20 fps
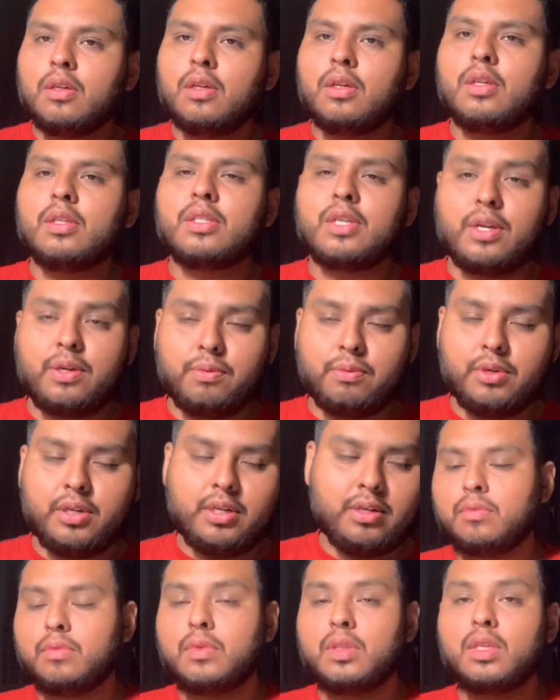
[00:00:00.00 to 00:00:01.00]
side one.
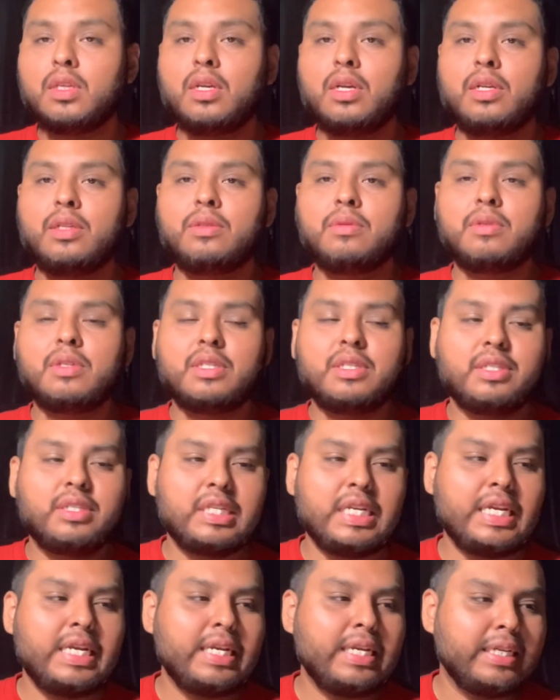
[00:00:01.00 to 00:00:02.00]
I do want to
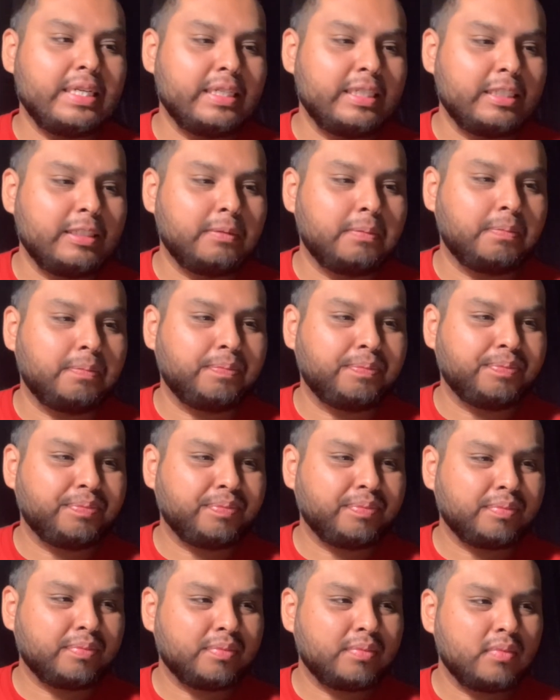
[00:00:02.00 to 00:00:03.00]
say,
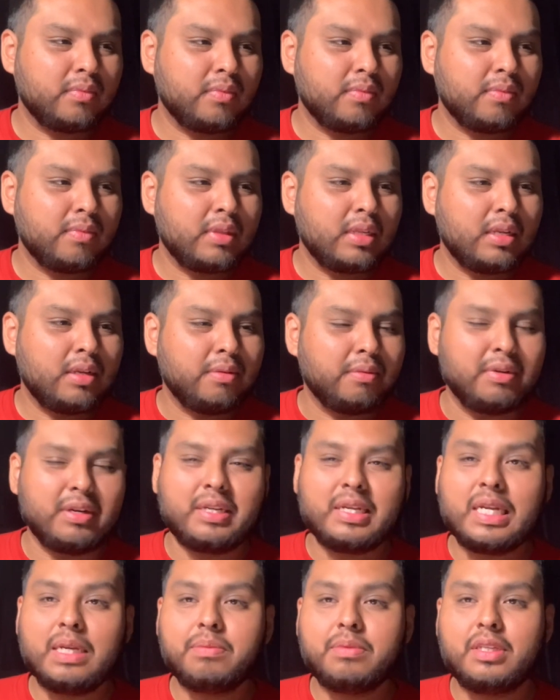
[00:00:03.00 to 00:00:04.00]
when it
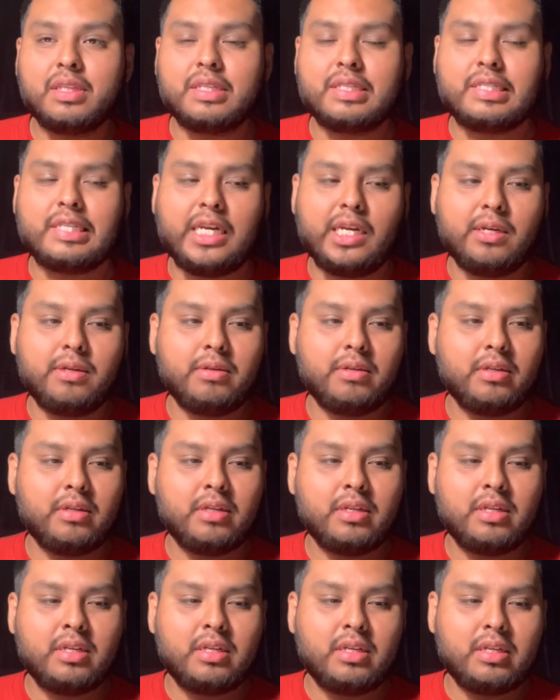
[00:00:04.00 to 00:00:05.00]
came to the sound,
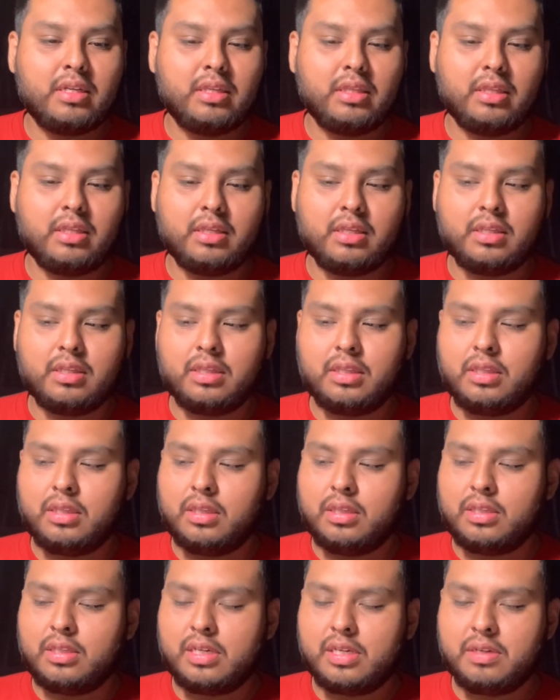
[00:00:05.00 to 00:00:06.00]
the
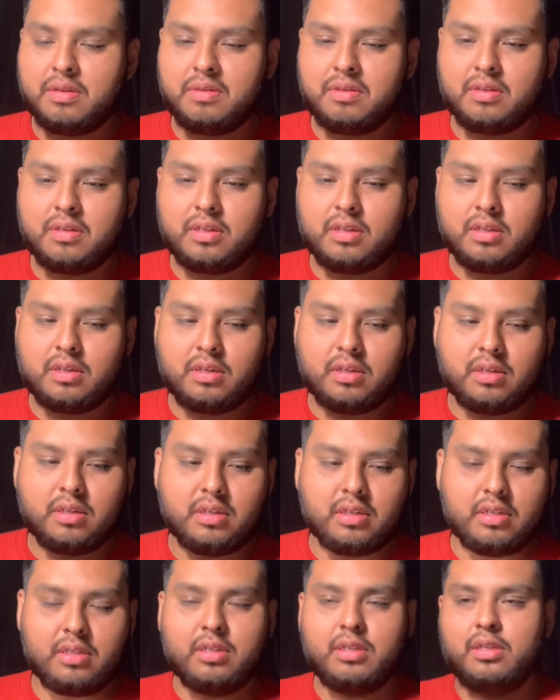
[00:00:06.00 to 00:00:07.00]
sound
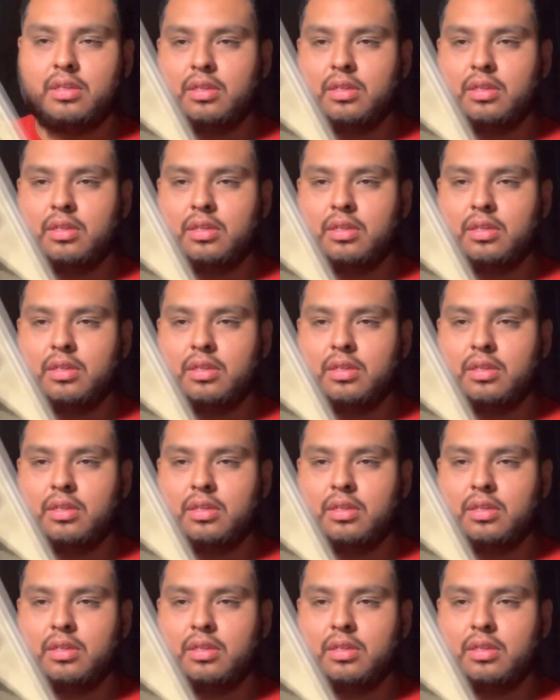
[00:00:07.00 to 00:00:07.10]
on